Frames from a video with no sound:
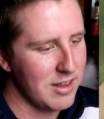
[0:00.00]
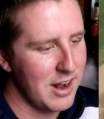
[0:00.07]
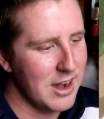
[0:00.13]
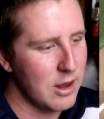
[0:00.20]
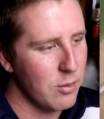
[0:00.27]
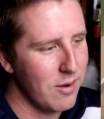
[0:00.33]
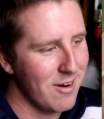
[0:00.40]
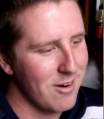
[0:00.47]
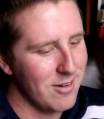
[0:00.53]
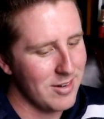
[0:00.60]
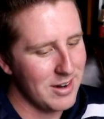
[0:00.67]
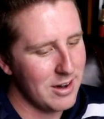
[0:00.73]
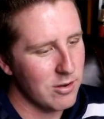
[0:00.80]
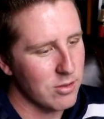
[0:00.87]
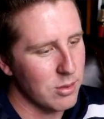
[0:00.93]
anywhere
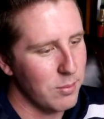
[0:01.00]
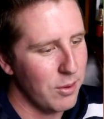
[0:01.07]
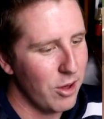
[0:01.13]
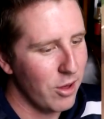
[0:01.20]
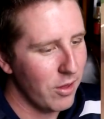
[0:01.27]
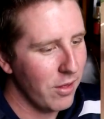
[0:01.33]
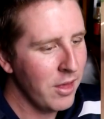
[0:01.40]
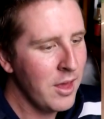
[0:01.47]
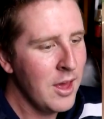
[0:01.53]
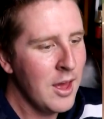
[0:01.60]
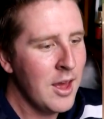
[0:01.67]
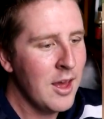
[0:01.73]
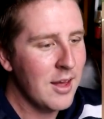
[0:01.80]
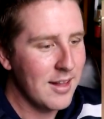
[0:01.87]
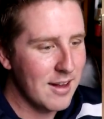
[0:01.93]
near the ball.
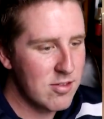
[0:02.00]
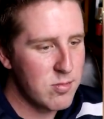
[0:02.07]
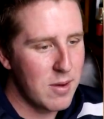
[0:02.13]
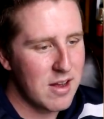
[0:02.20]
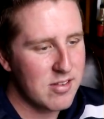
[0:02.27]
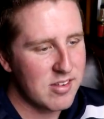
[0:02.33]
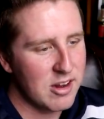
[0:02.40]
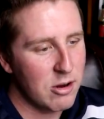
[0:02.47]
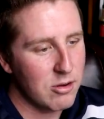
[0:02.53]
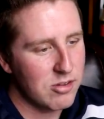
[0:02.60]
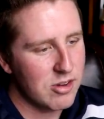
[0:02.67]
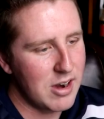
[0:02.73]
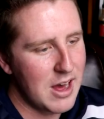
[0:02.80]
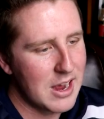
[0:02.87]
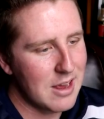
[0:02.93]
That's Masahiro
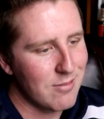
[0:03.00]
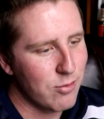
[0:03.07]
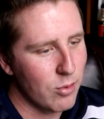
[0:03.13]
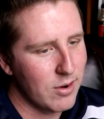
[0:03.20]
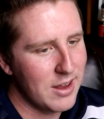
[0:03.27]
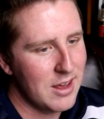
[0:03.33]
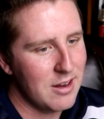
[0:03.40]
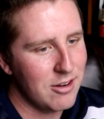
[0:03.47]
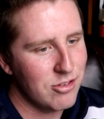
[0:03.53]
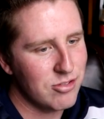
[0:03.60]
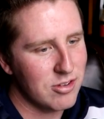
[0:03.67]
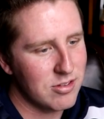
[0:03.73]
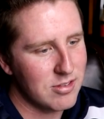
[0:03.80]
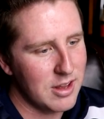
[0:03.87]
Tanaka for you. He's just